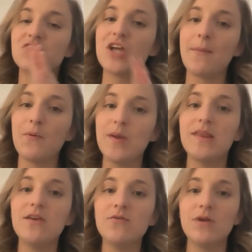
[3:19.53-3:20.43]
chop it
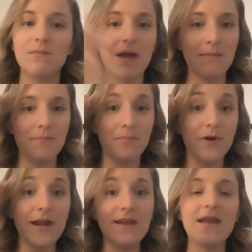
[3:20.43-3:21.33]
with you in my
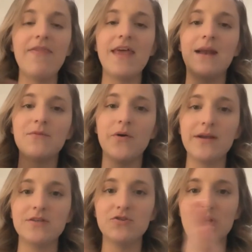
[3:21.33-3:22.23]
brain and then i'm
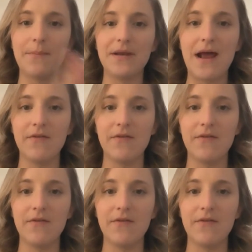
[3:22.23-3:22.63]
going to chop it